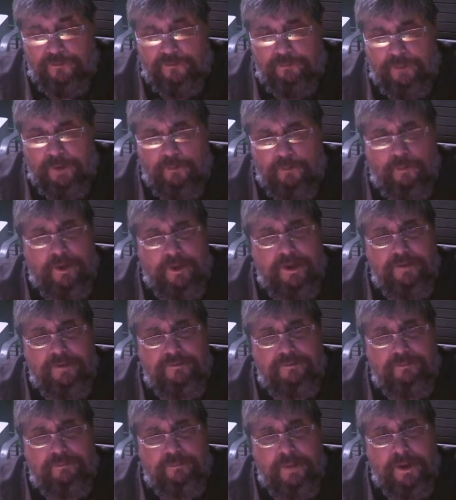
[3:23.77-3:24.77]
my
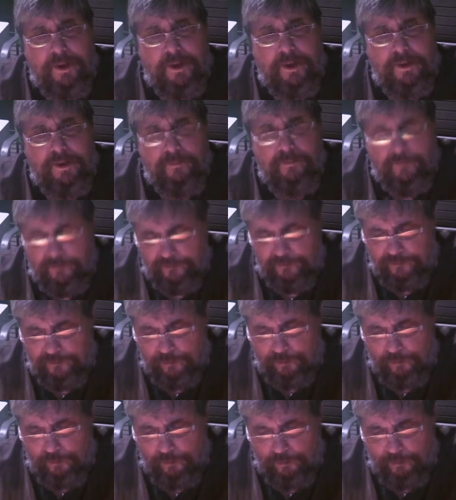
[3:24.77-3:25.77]
wife, Mai, was
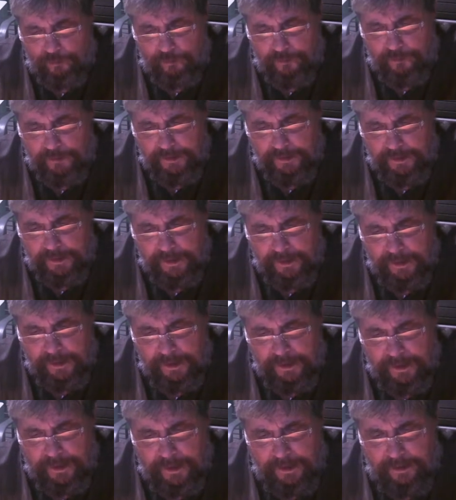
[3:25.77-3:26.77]
told
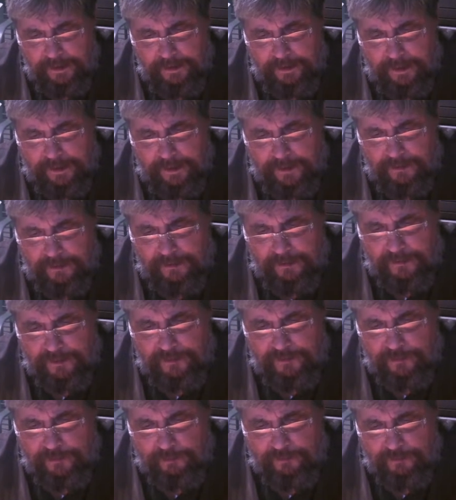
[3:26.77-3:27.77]

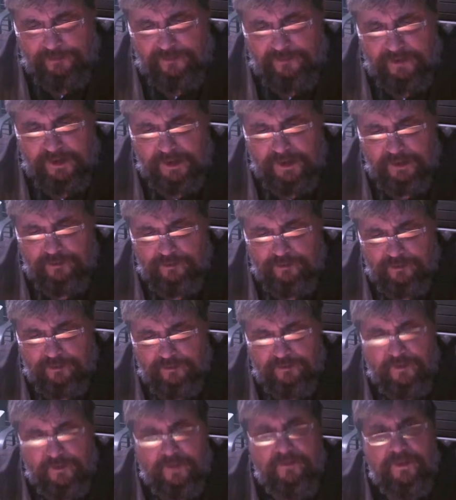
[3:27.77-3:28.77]
that the percentage
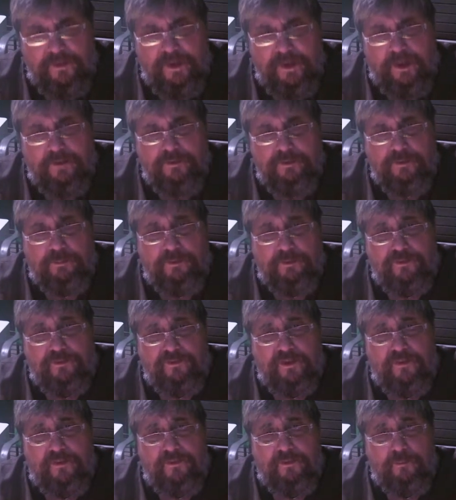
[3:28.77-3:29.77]
of the
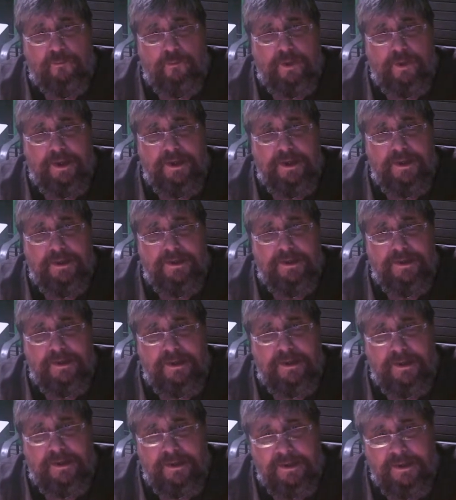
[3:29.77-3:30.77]
100% that went in,
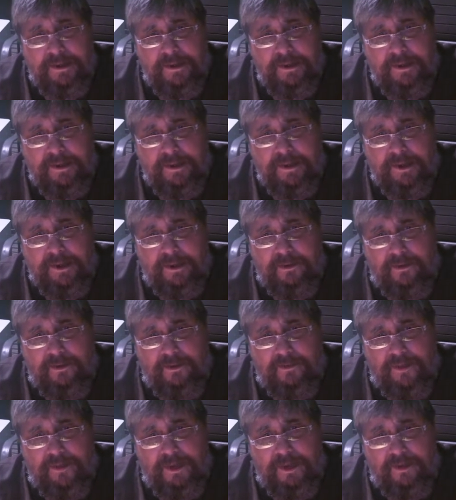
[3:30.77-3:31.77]

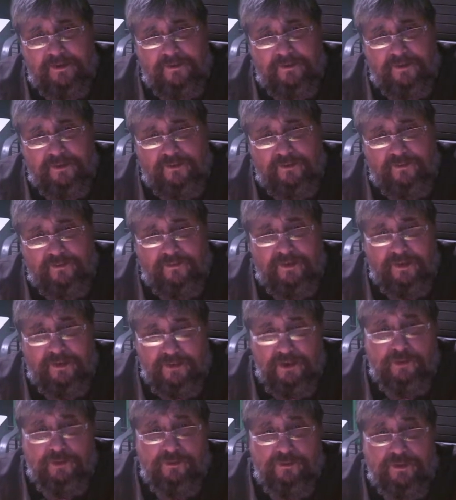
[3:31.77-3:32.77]
they
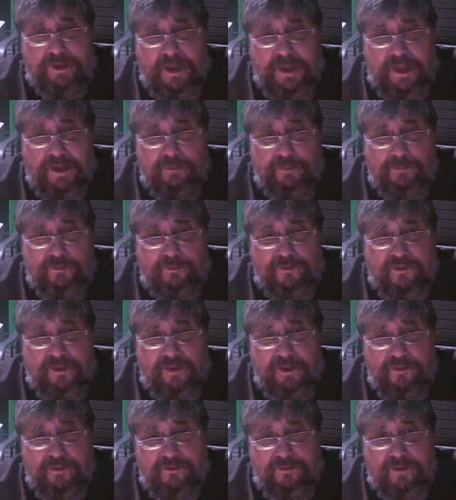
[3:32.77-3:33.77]
usually had a
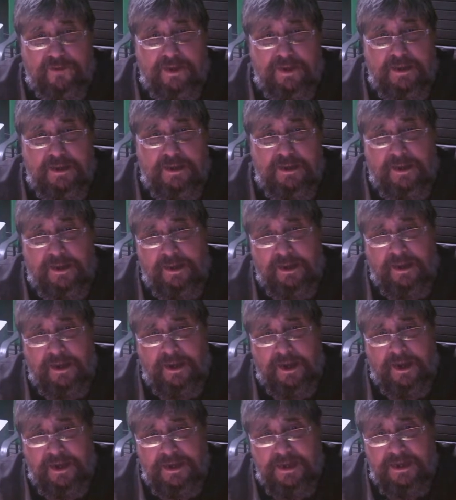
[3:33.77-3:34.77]
percentage of 80
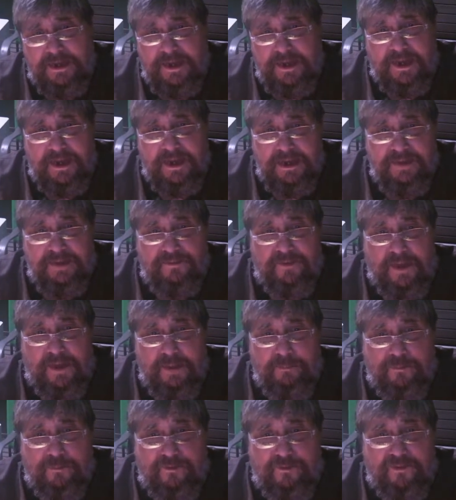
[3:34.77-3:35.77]
to
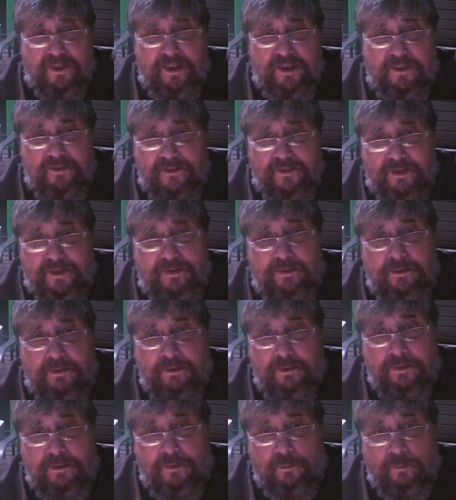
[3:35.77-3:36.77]
85% that
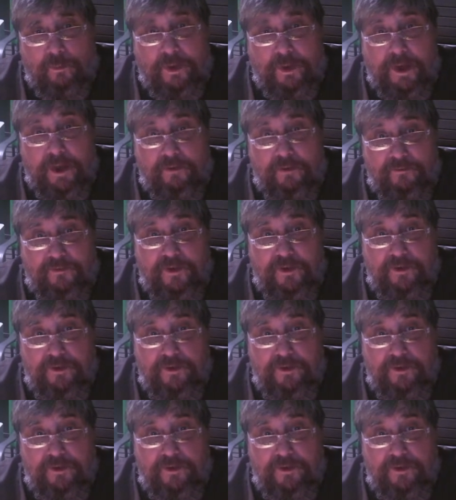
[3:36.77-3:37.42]
went out